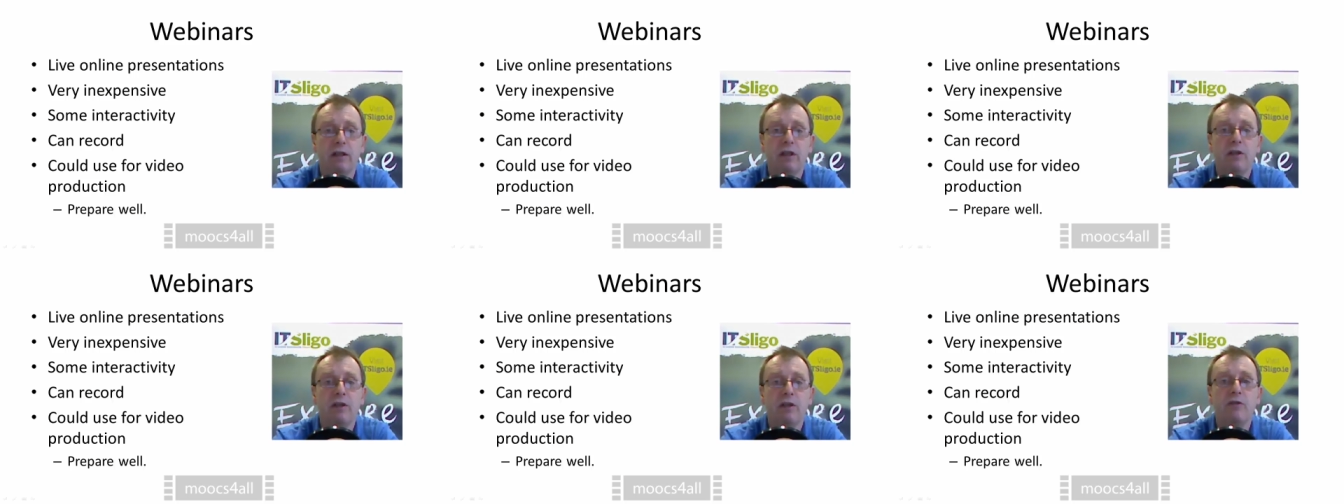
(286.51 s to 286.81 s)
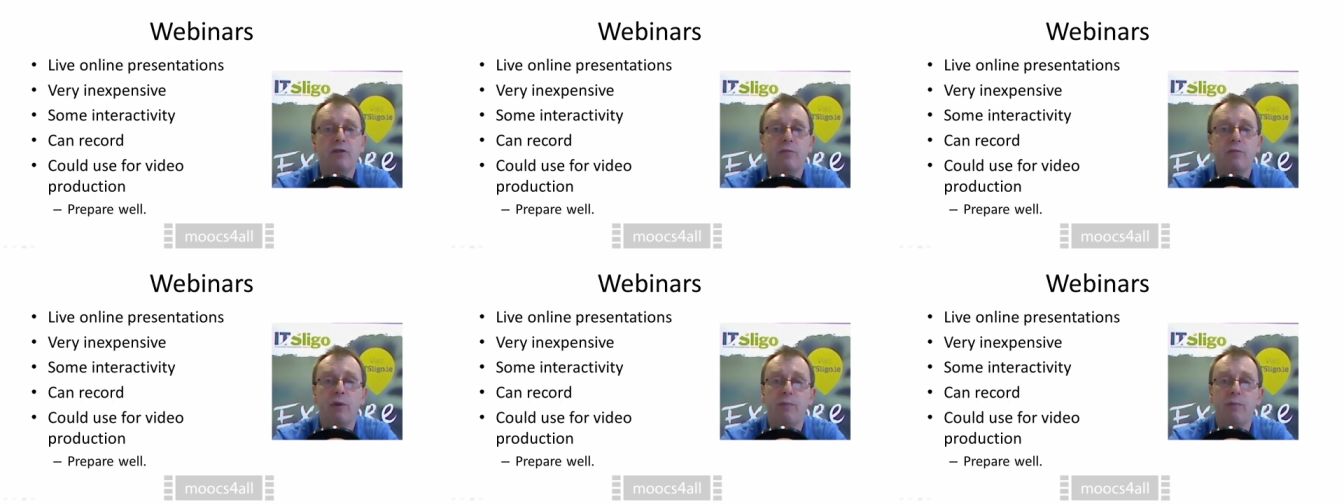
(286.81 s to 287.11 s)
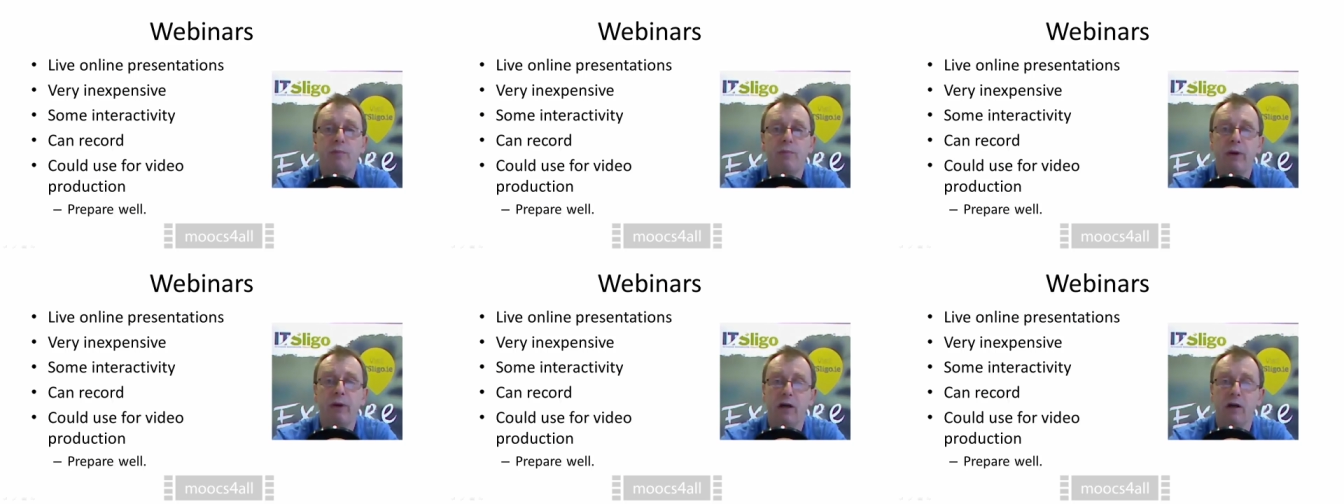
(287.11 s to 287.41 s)
you should
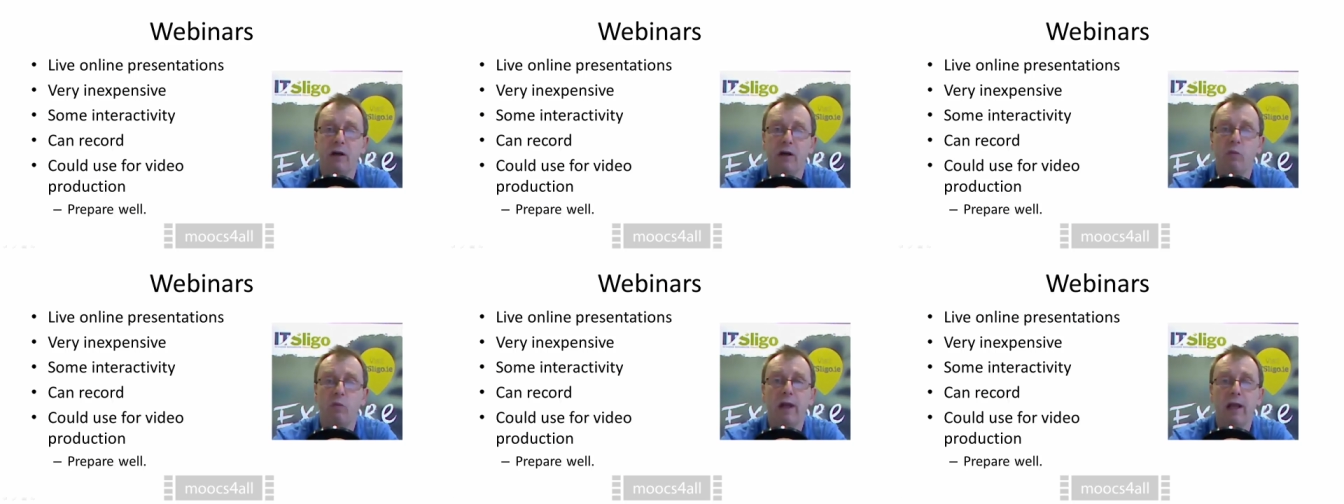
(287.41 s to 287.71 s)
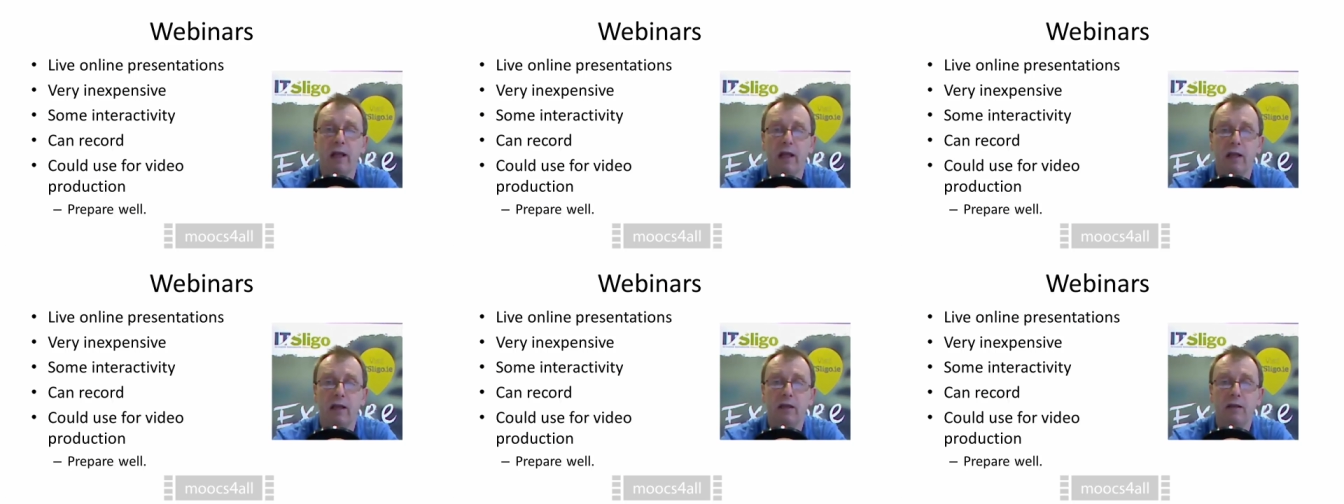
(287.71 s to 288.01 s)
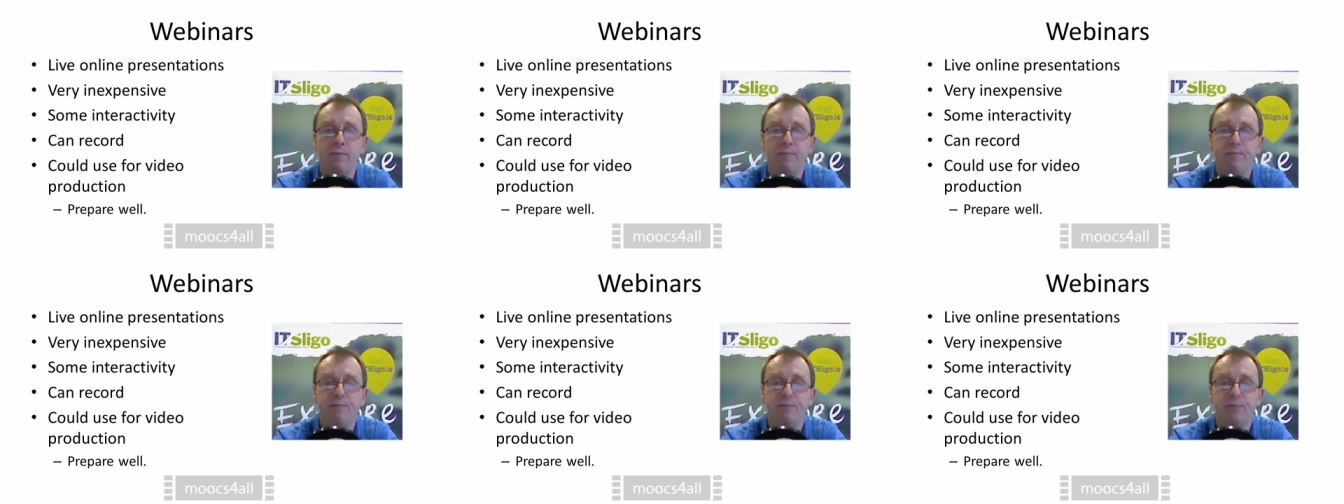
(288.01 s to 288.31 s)
prepare well,